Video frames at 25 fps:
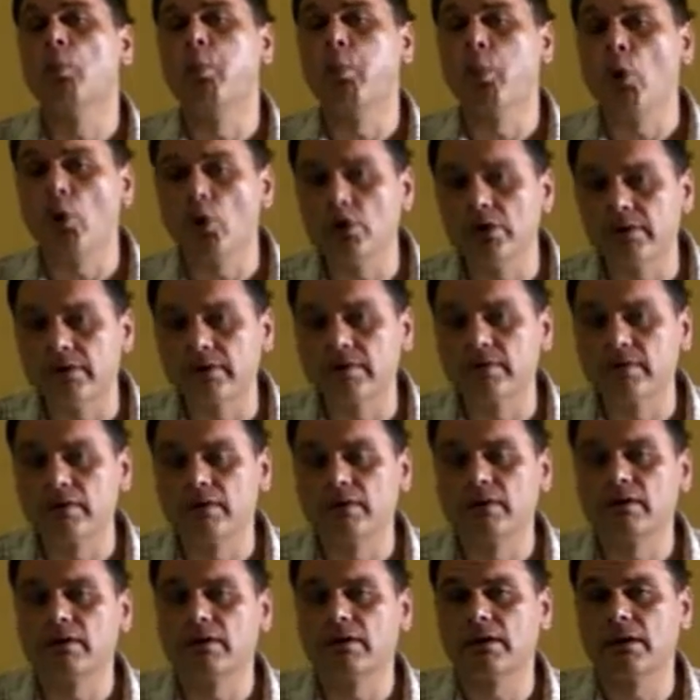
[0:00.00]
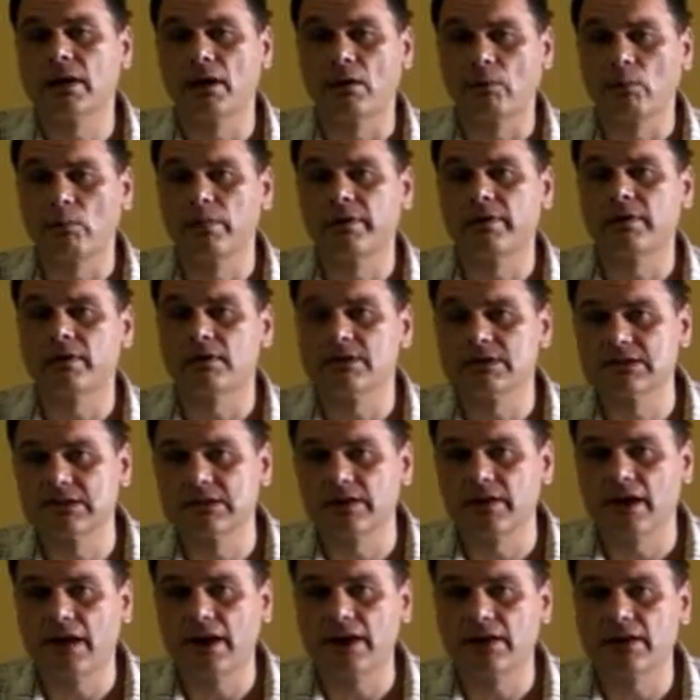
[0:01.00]
won't come with us
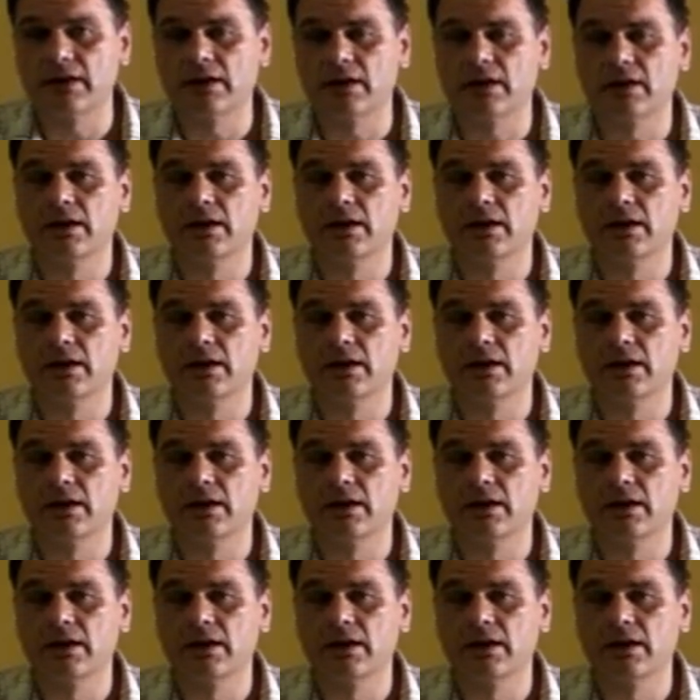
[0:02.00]
tonight.